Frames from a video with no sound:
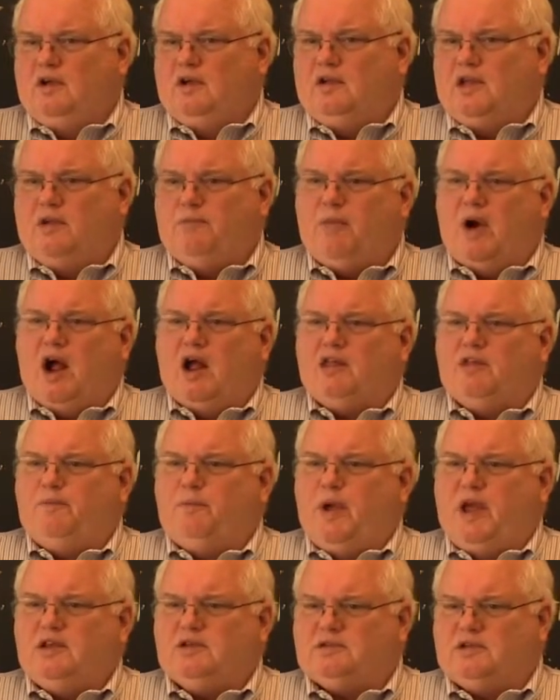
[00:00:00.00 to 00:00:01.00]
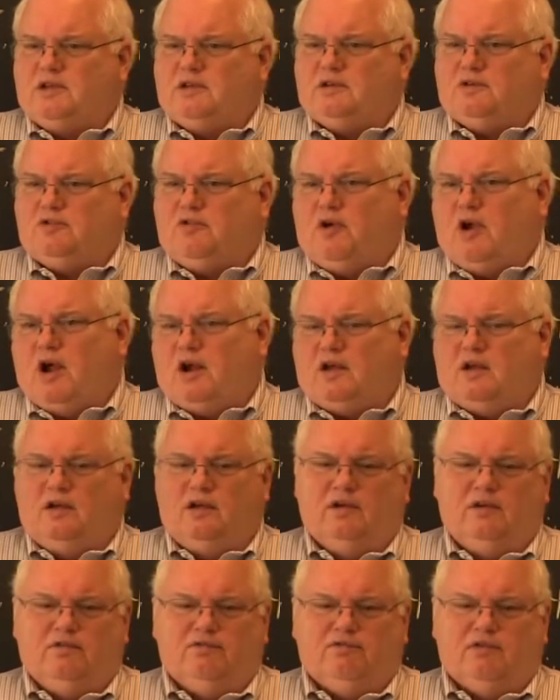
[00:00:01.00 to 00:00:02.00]
They buy the basic truck
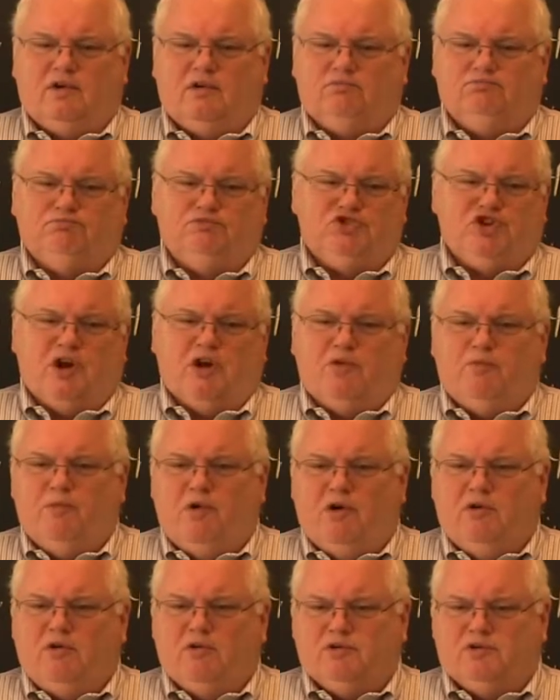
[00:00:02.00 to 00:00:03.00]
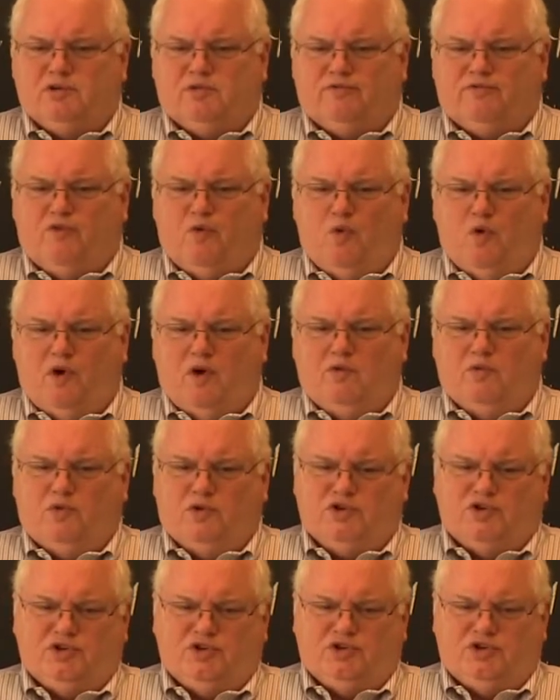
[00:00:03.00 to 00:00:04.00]
from General Motors or Ford,
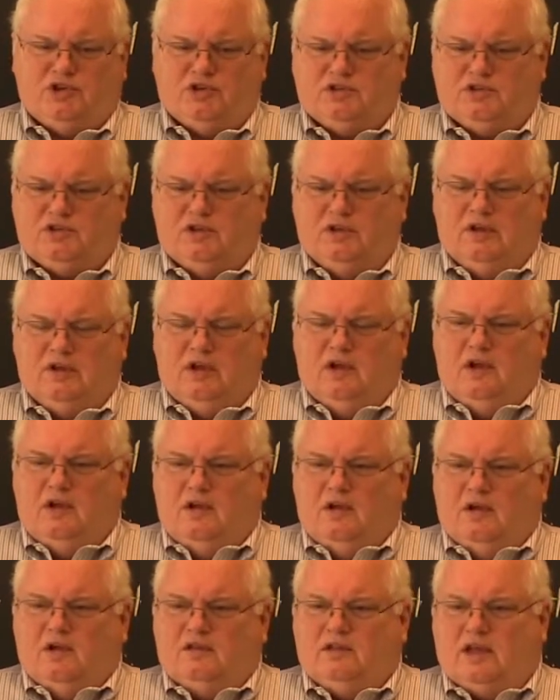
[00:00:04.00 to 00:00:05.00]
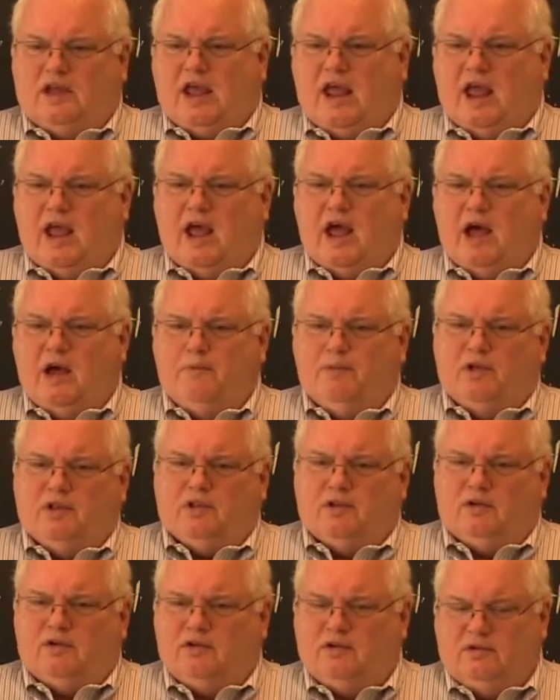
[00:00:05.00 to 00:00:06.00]
which is just the cab
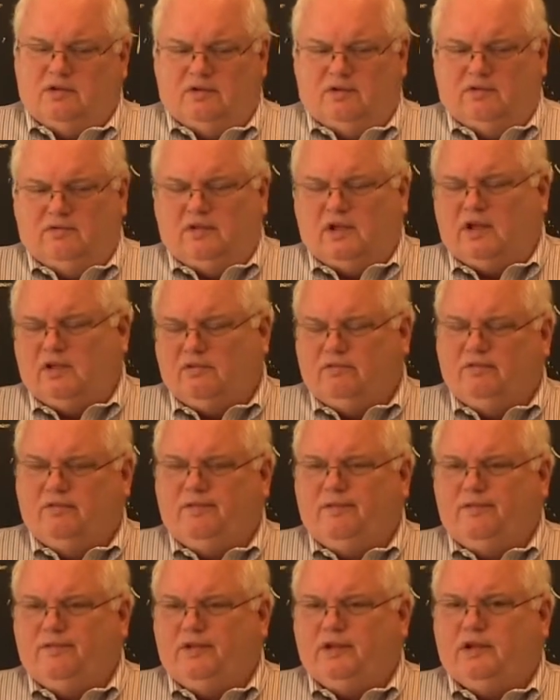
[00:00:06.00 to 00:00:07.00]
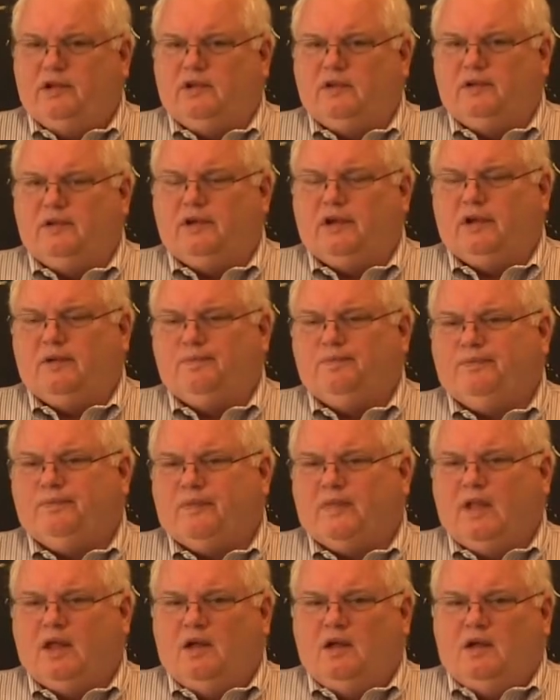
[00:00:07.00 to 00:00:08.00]
and the, the, the um,
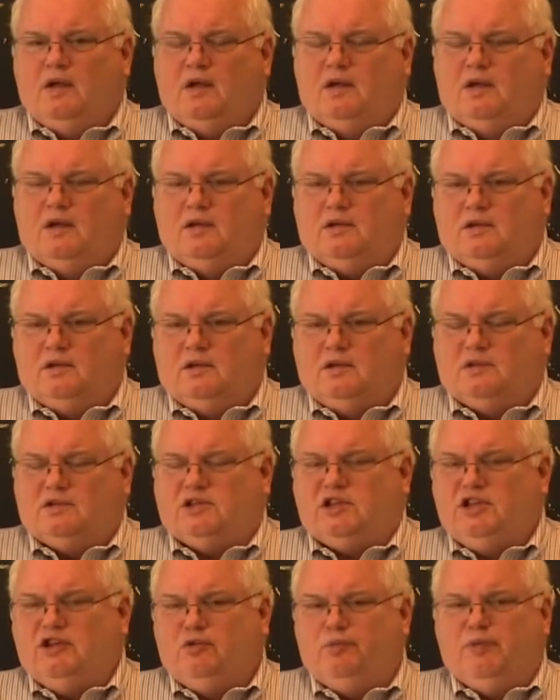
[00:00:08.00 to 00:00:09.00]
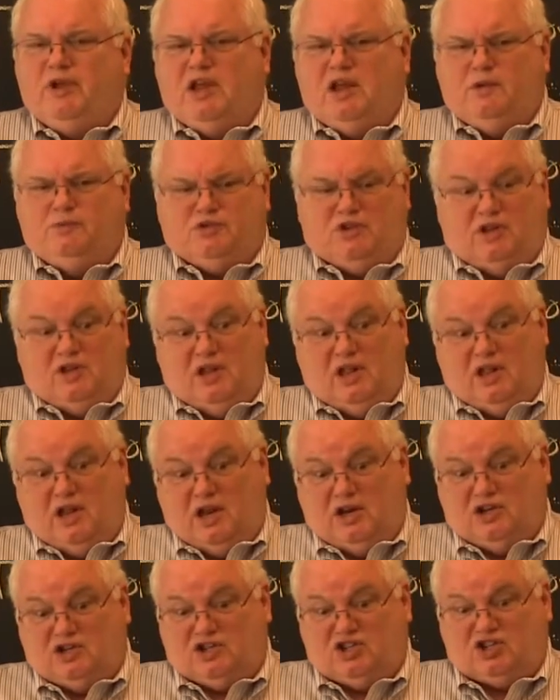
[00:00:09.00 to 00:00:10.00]
steel beams, and then
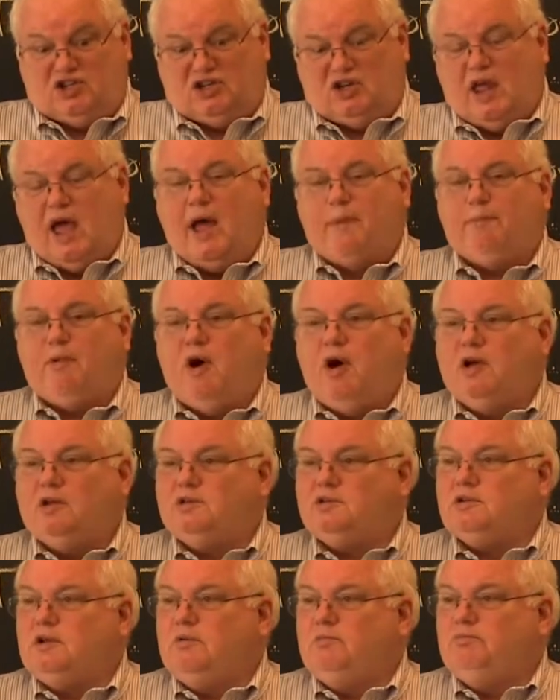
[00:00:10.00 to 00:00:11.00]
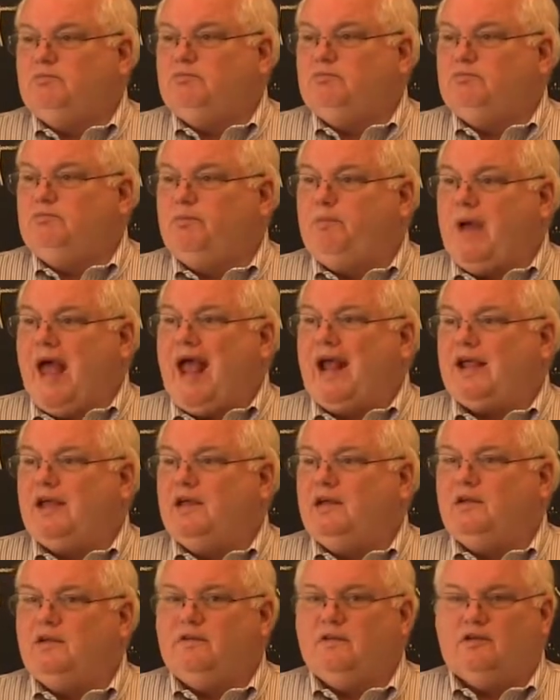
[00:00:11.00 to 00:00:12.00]
they just slap on some back
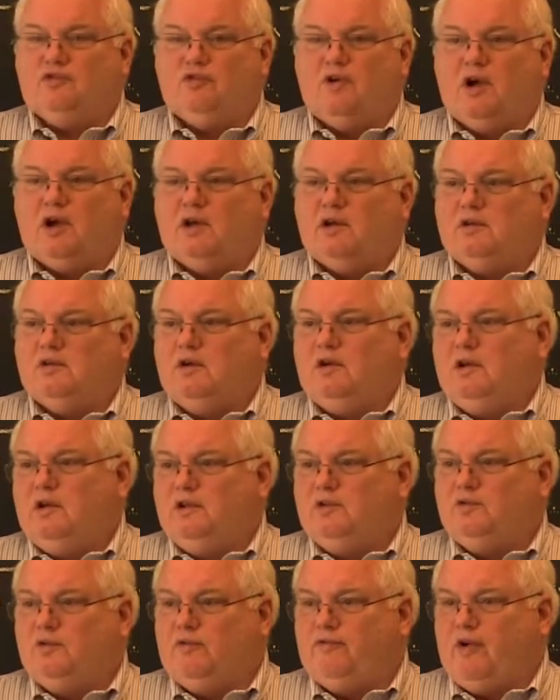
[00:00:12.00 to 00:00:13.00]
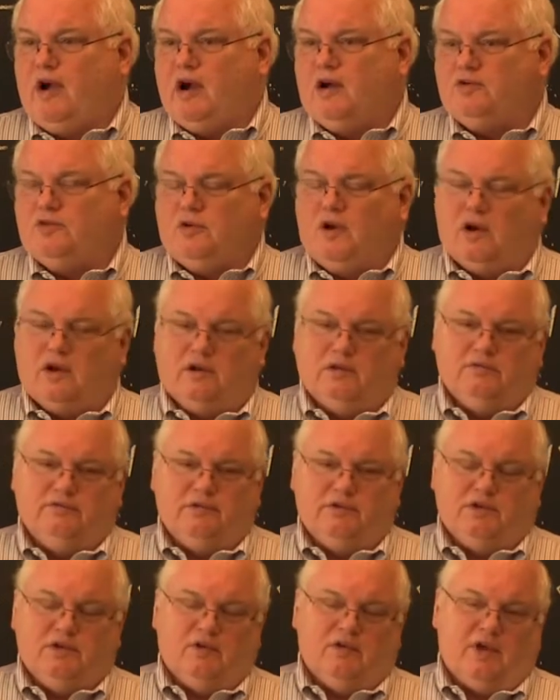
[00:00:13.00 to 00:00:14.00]
end of the truck and turn it into a fire truck.
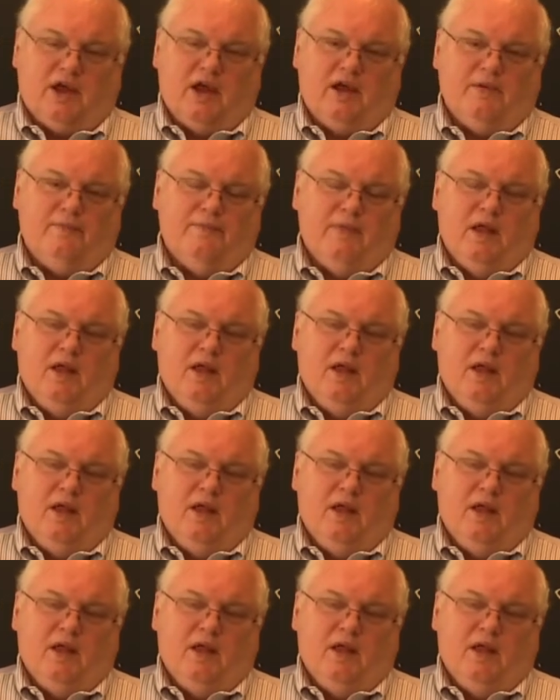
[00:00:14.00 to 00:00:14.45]
It's okay,